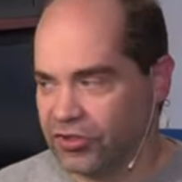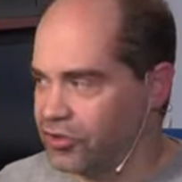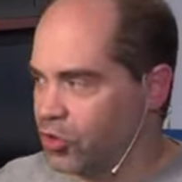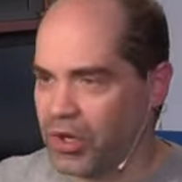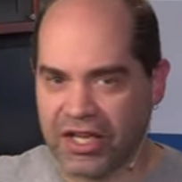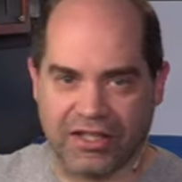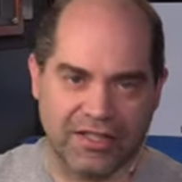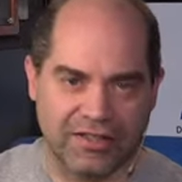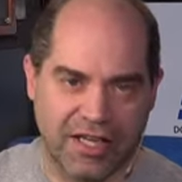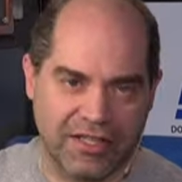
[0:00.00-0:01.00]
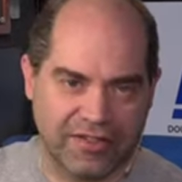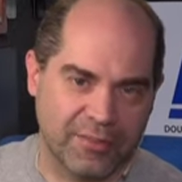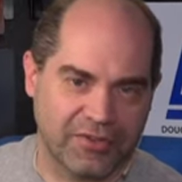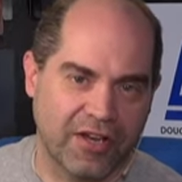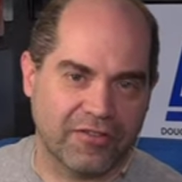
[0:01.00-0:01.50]
tweak it in the A T E
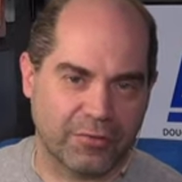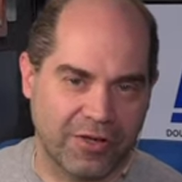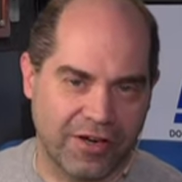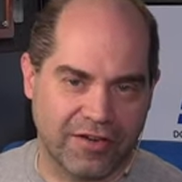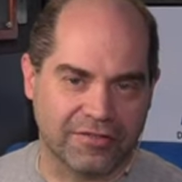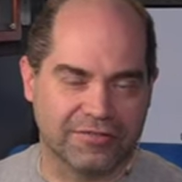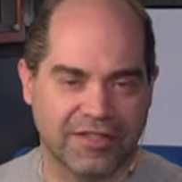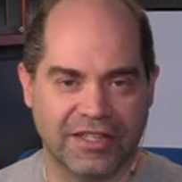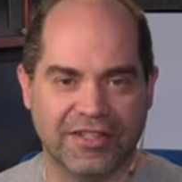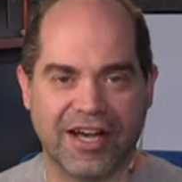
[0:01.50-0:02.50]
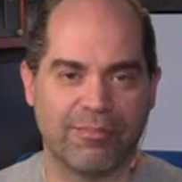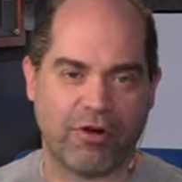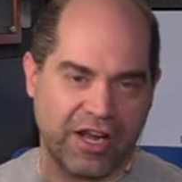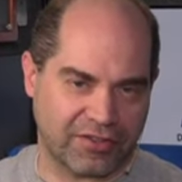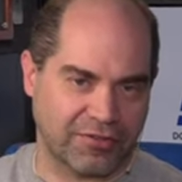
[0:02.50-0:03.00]
M software and not
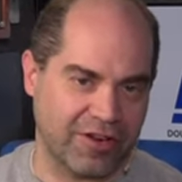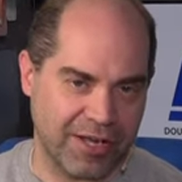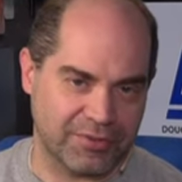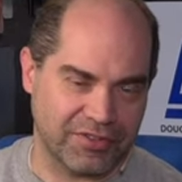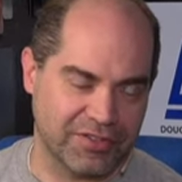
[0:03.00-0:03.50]
break scripts.